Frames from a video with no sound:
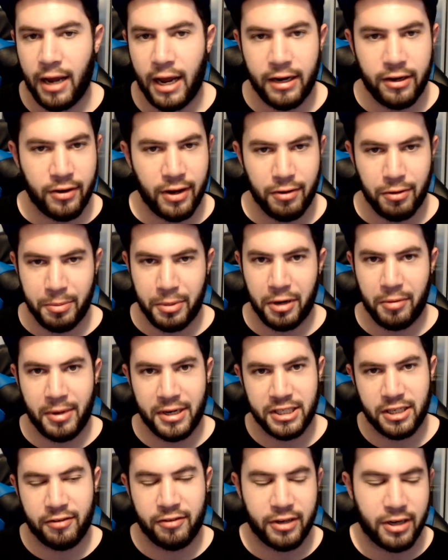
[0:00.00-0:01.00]
know I repeated
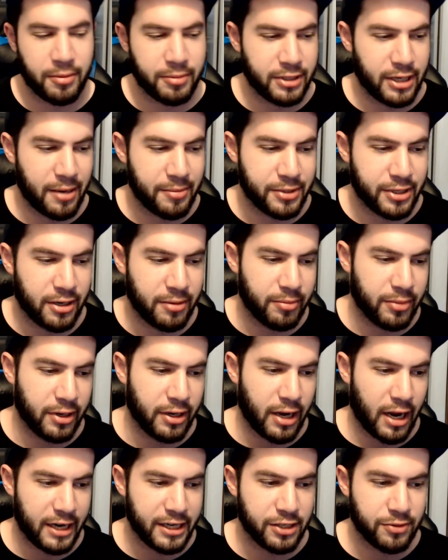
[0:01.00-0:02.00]
myself a couple times there,
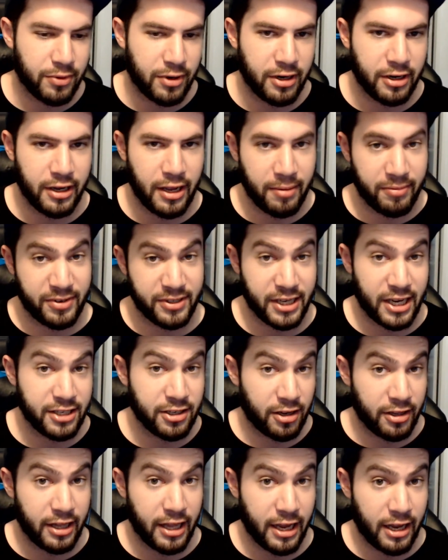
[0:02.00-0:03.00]
but I just wanted to emphasize
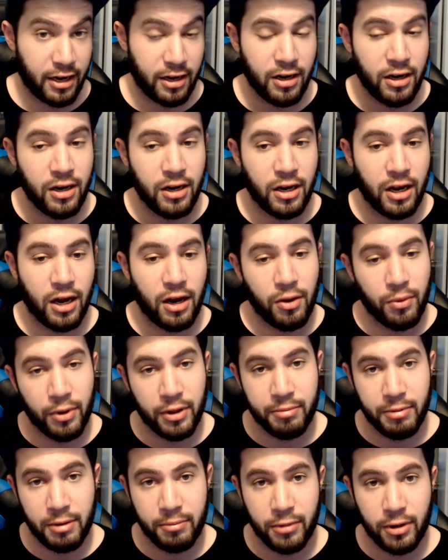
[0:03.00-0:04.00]
on that
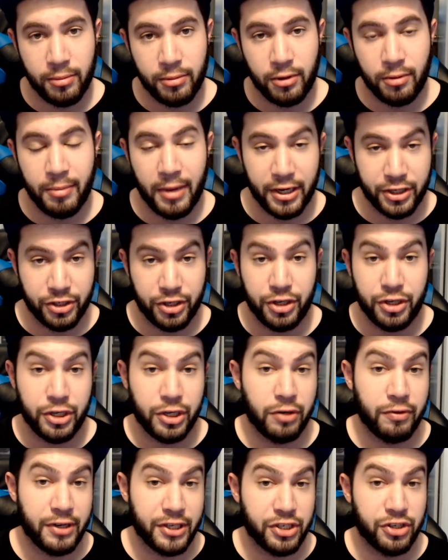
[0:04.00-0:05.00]
with Mint Mobile. Make sure you do
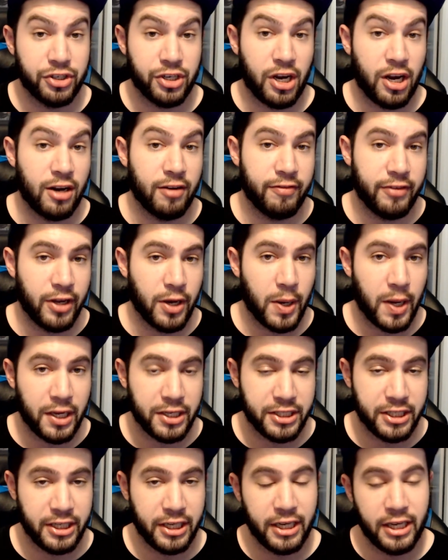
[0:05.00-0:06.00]
your research on
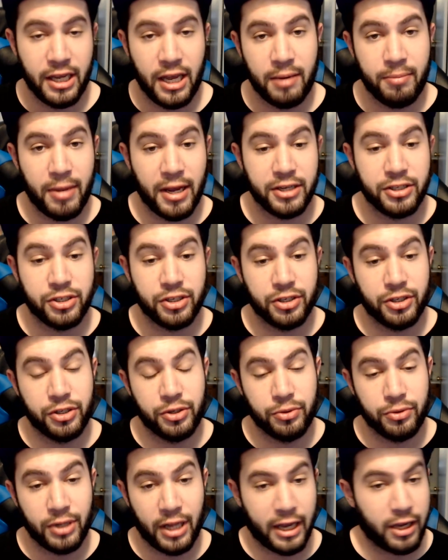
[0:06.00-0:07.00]
VoLTE, and make sure
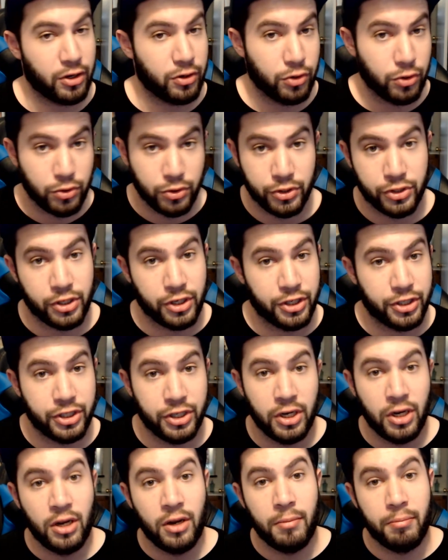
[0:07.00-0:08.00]
you Google search
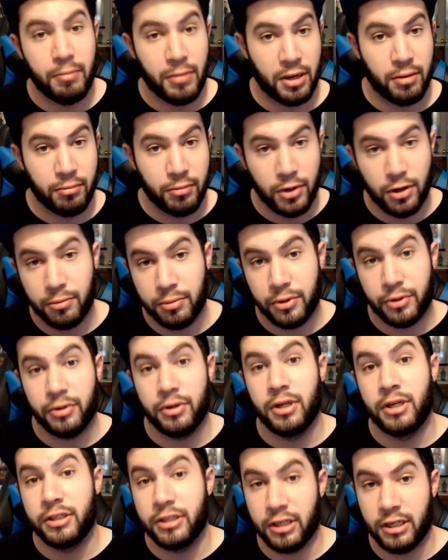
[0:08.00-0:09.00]
Mint Mobile
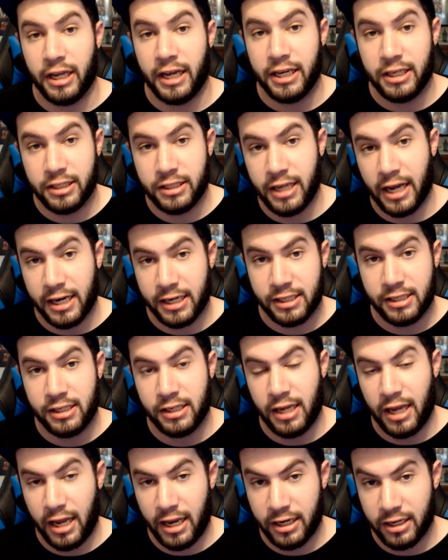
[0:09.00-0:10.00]
delayed text
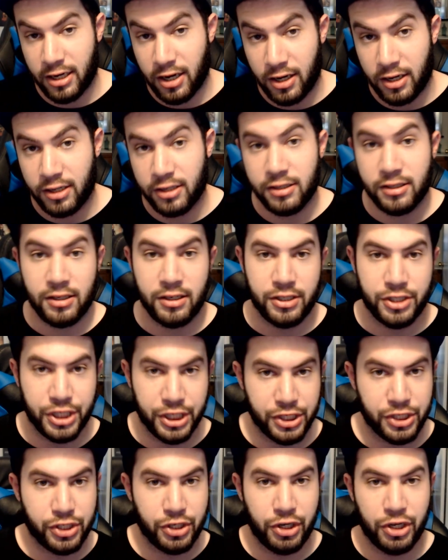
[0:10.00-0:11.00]
and calls,
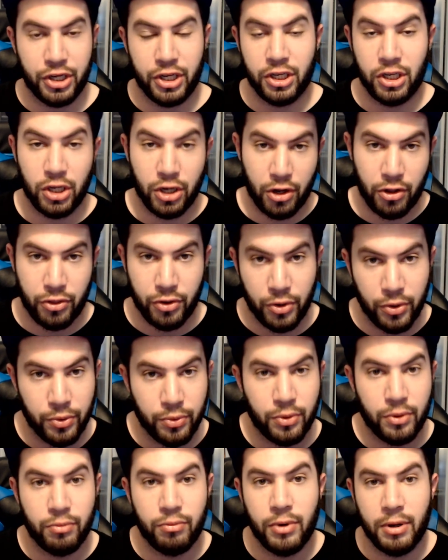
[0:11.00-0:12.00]
just so you can look
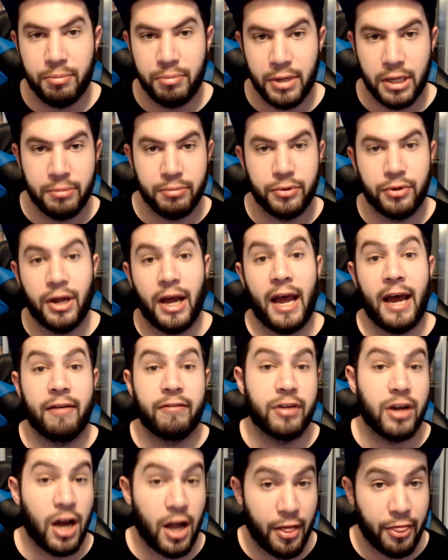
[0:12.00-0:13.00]
through what people
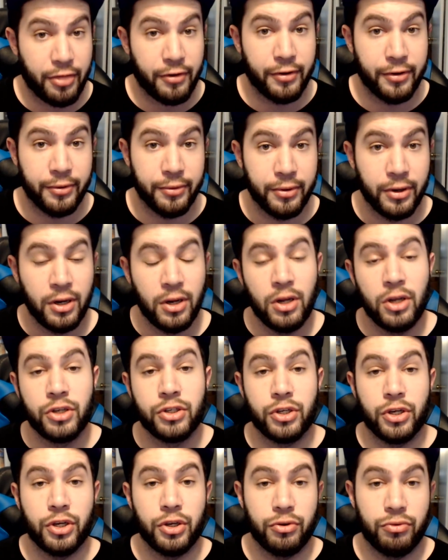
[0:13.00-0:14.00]
have gone through,
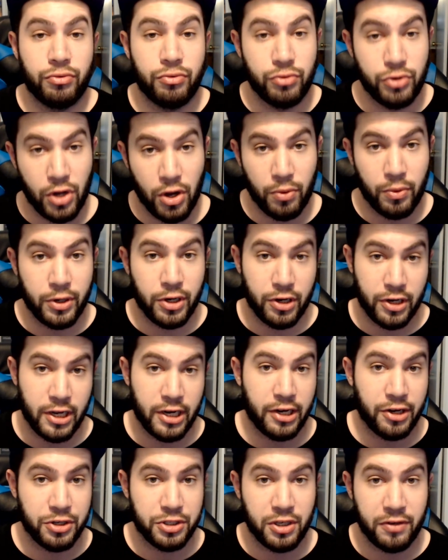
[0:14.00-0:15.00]
so you know what you're
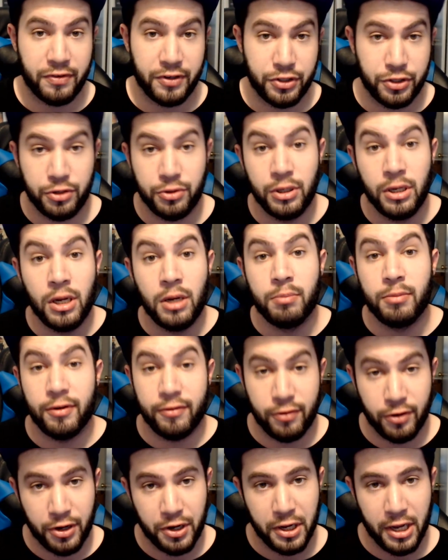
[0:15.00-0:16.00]
getting yourself into
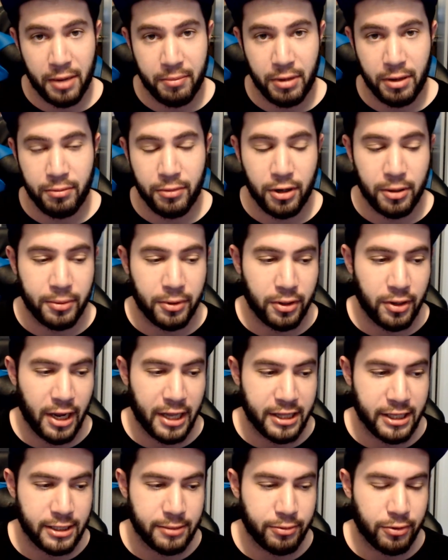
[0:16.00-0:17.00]
before you get Mint Mobile
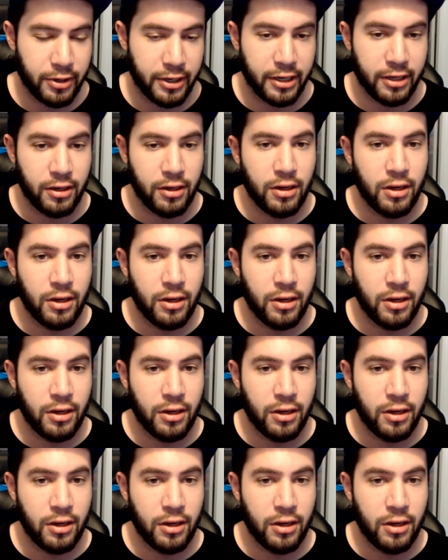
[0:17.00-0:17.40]
at this point.